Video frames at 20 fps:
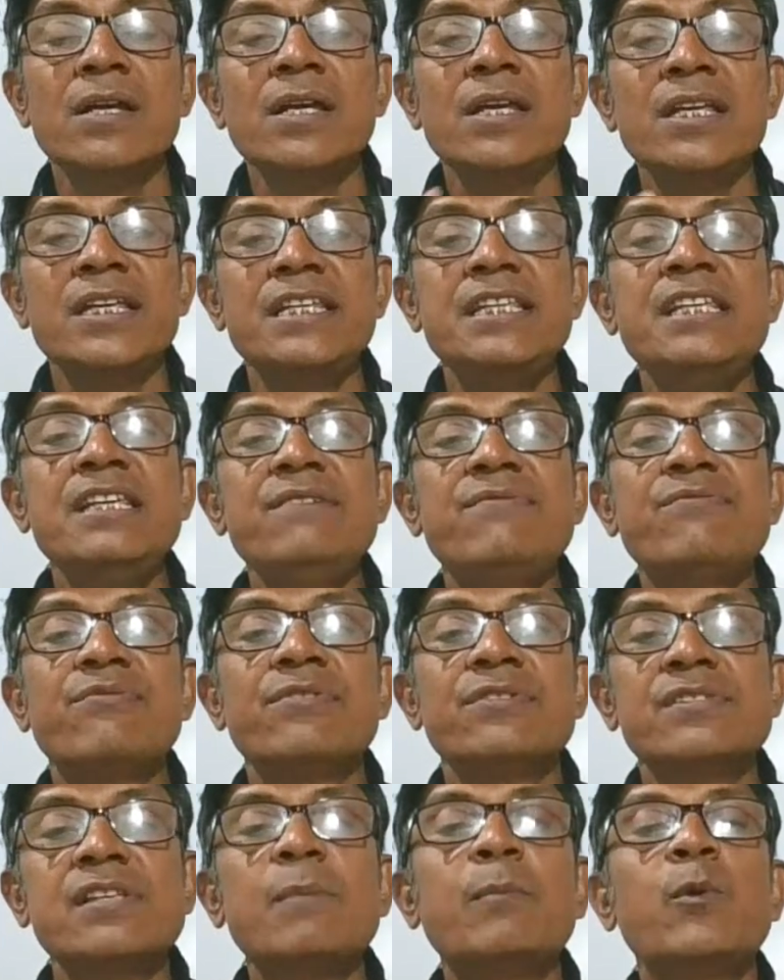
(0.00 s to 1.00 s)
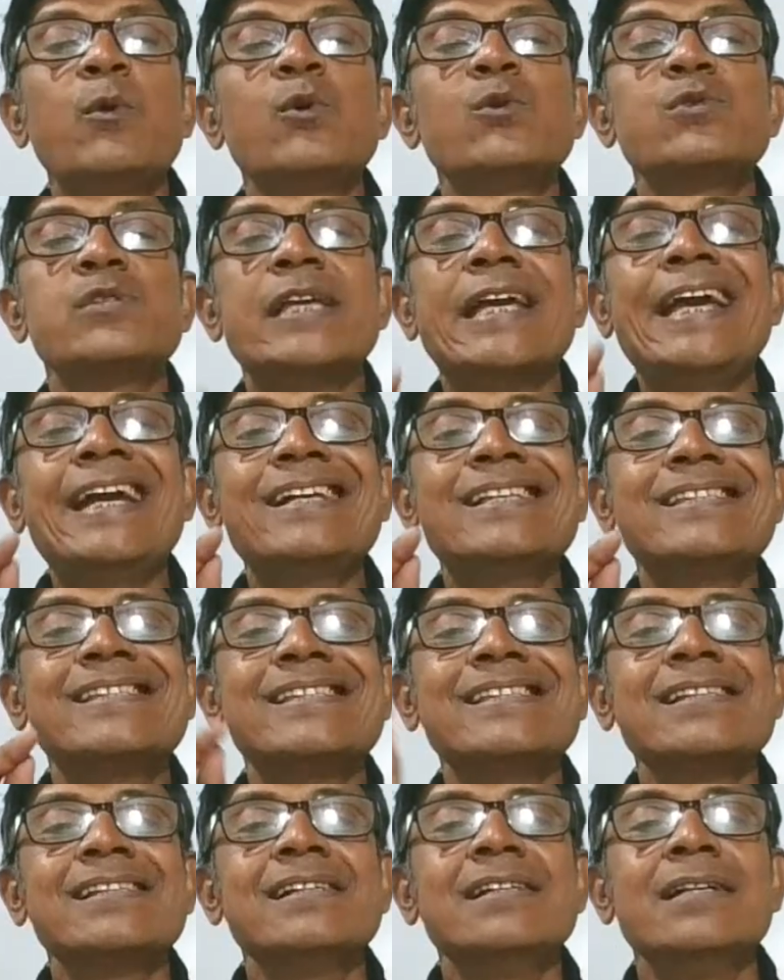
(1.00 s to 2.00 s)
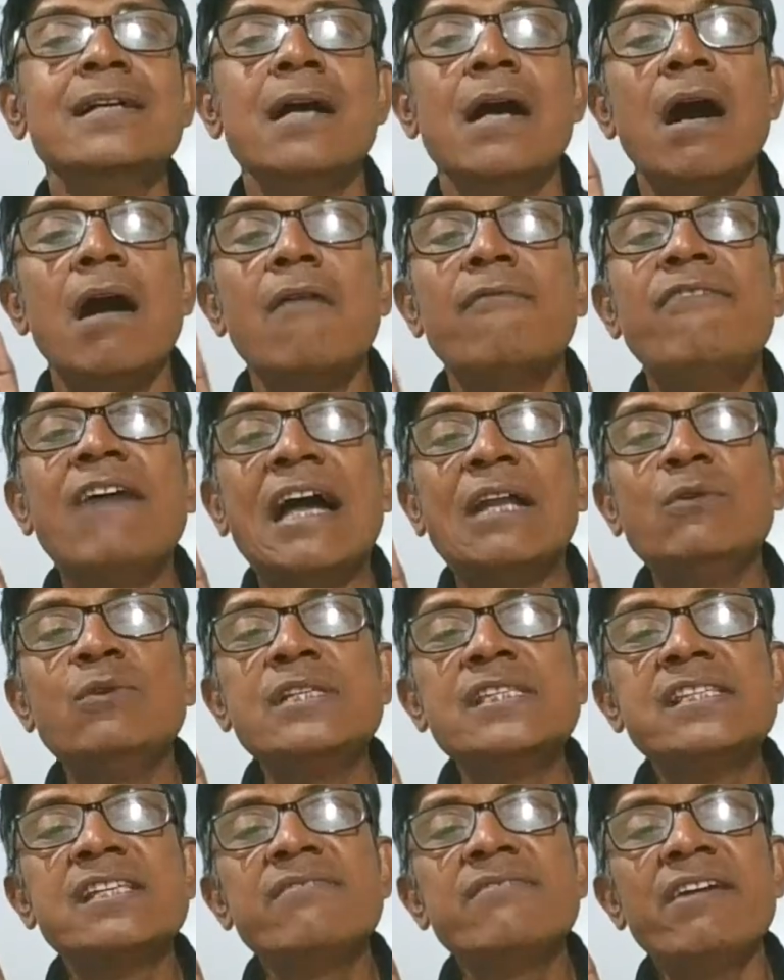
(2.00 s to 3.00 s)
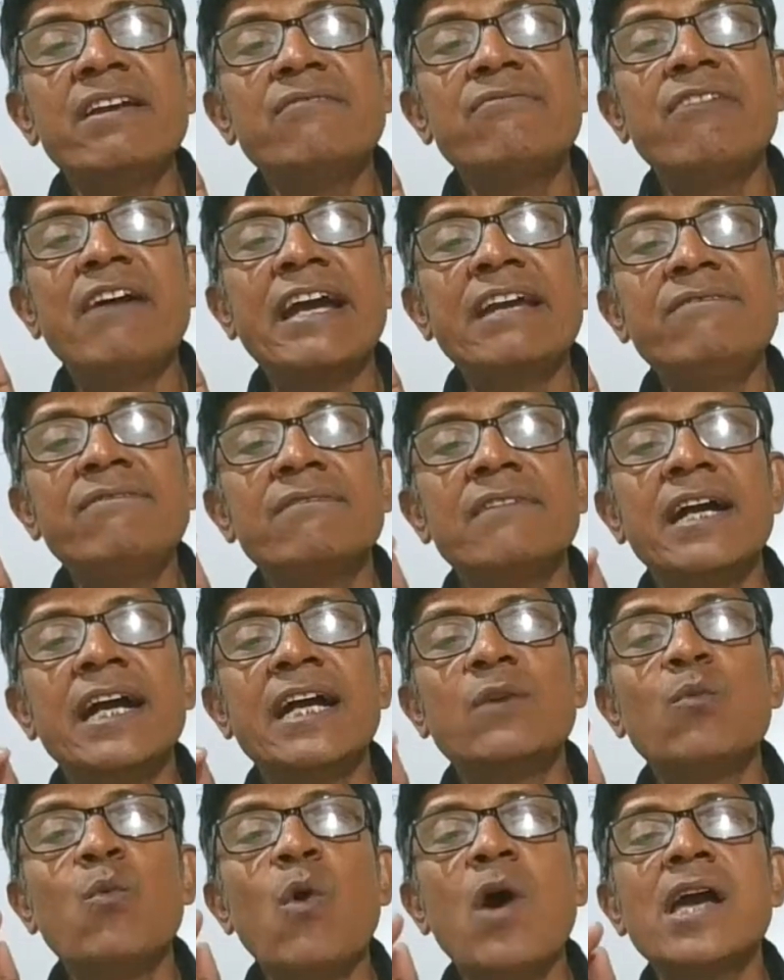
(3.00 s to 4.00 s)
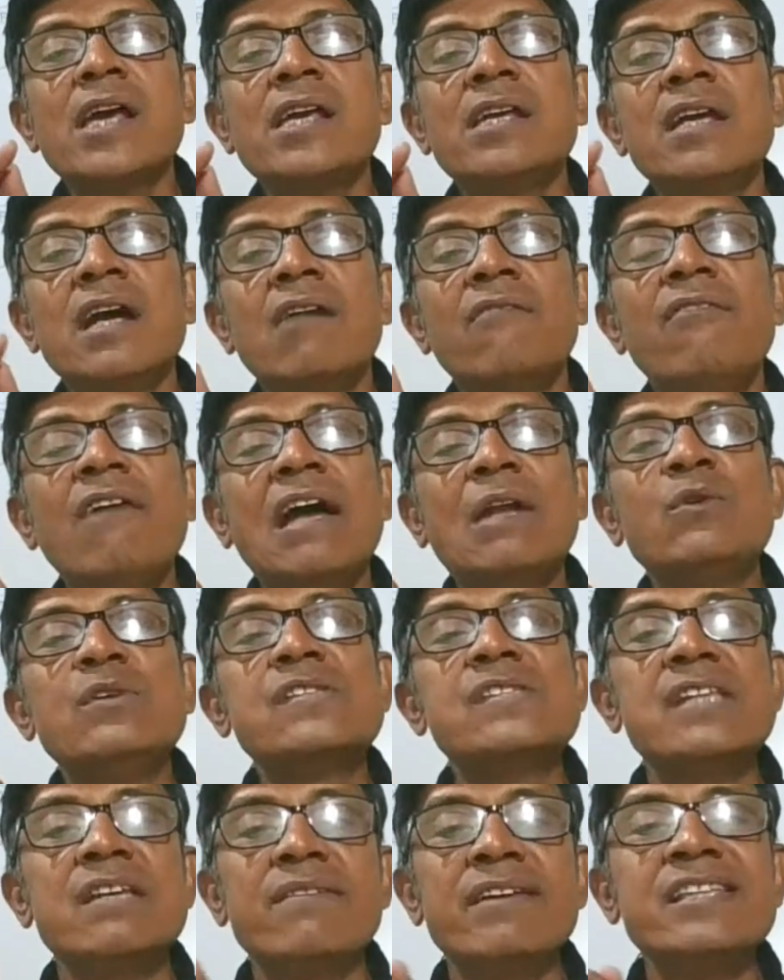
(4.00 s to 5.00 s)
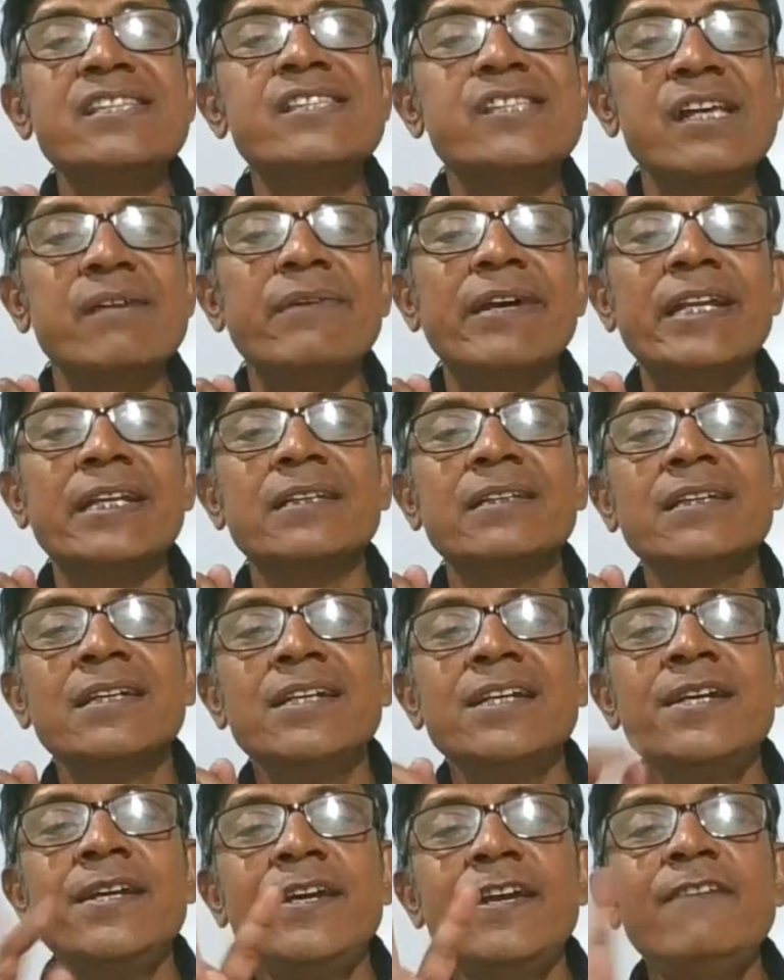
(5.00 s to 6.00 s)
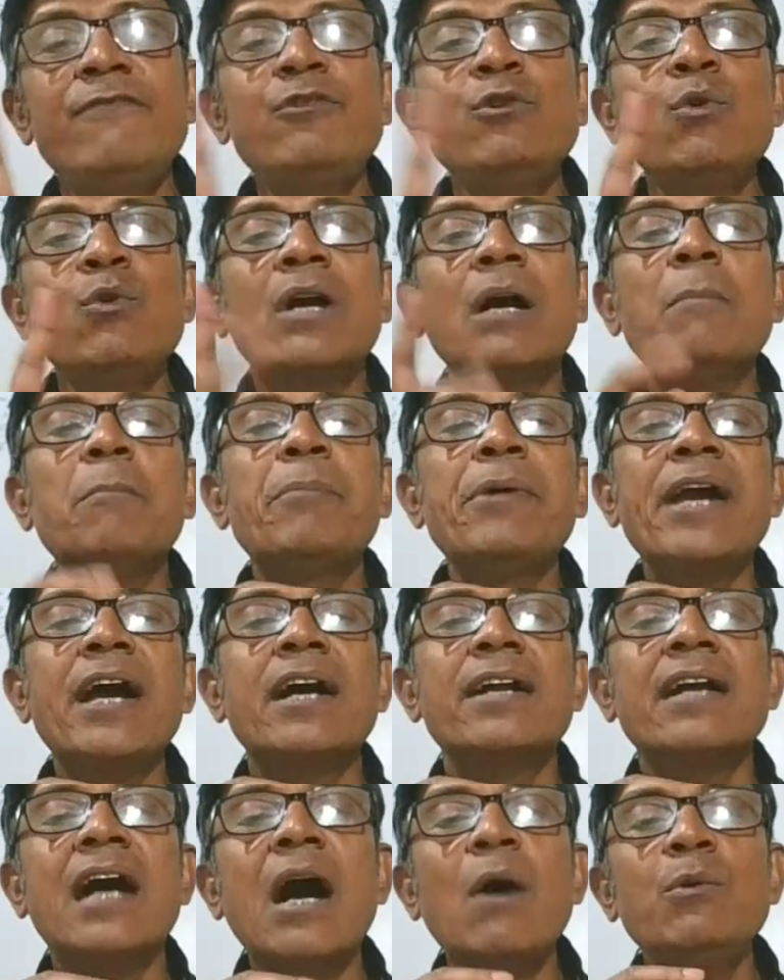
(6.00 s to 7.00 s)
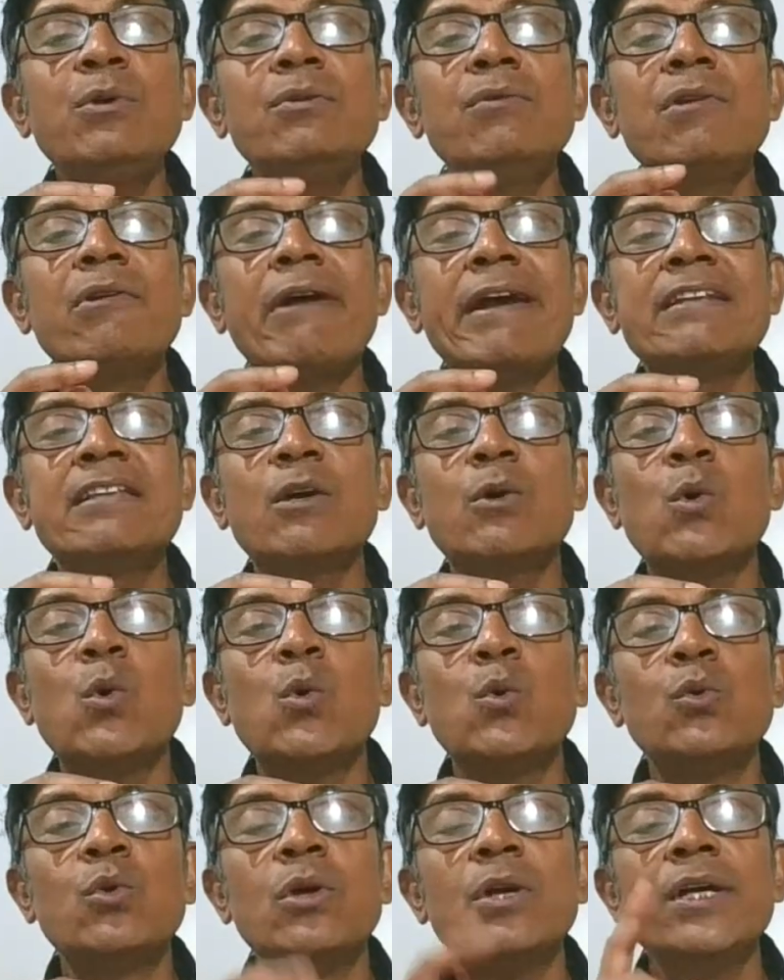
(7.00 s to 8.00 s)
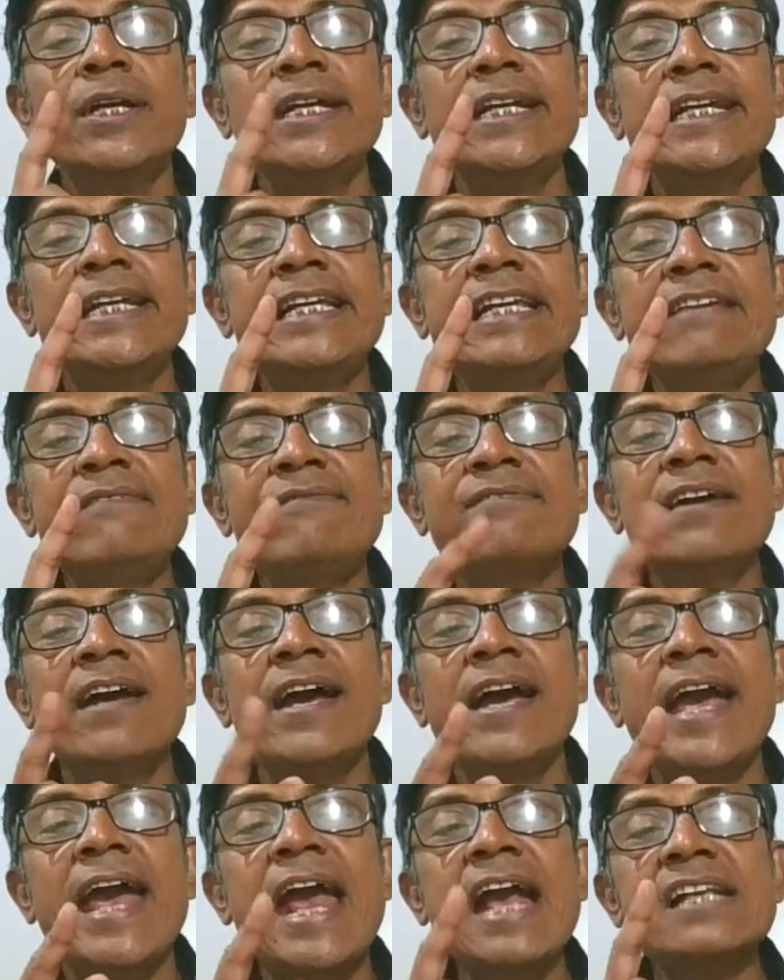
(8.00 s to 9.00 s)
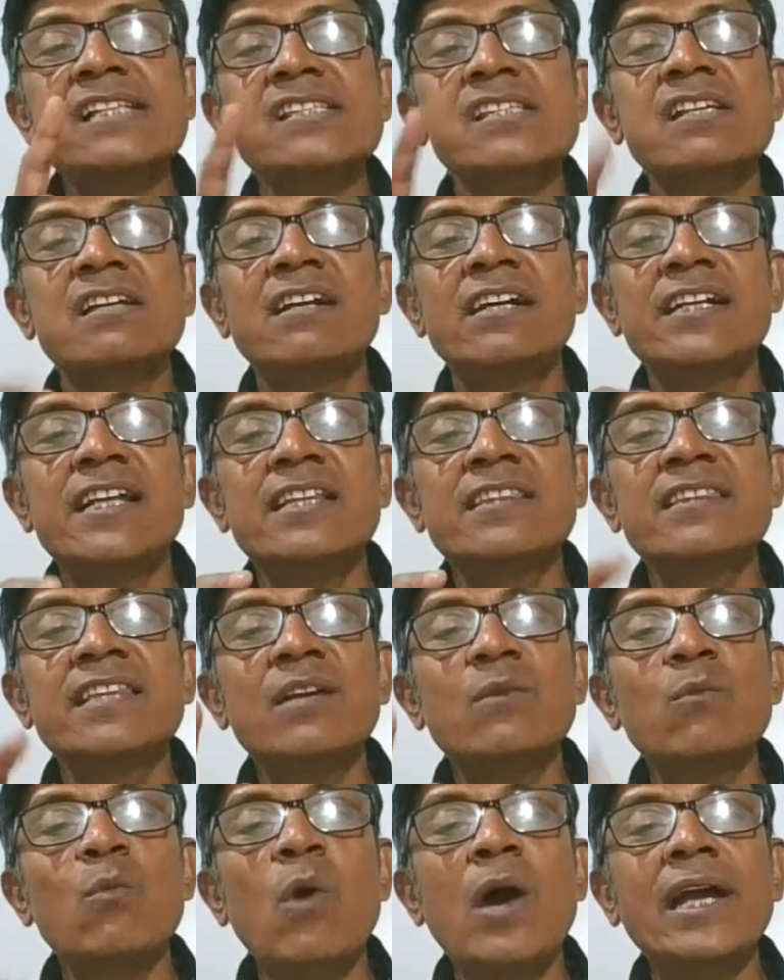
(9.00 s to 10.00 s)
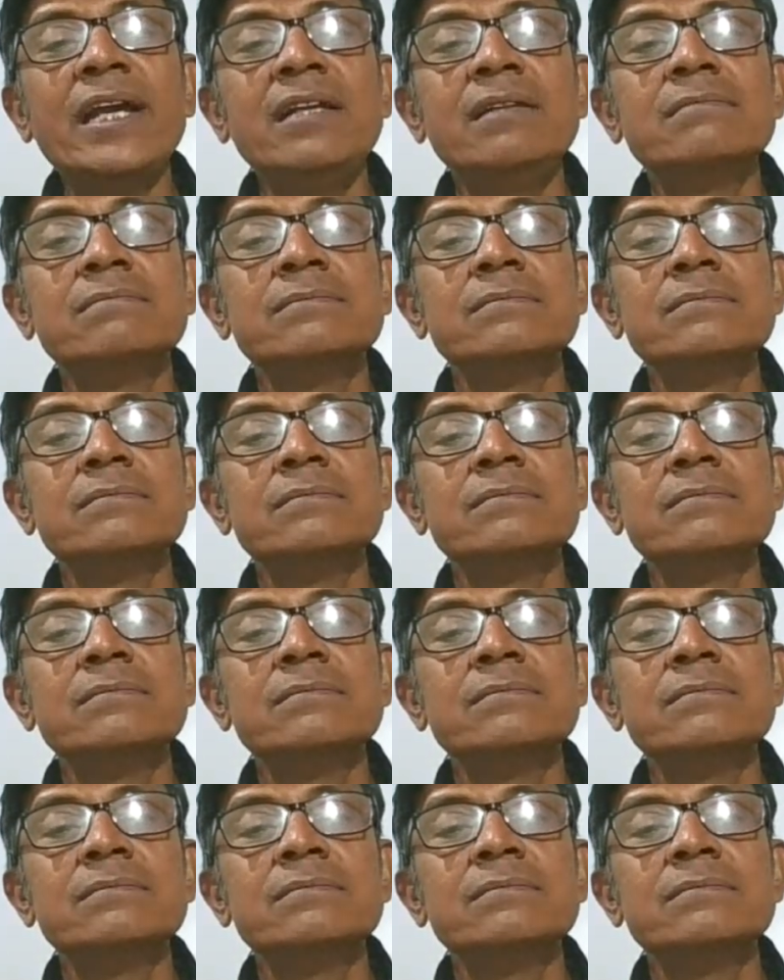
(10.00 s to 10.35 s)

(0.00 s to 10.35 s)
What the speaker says: If suppose x a value is given 5 and y a value is given 7, if you compare, how you will write the code? If x greater than y,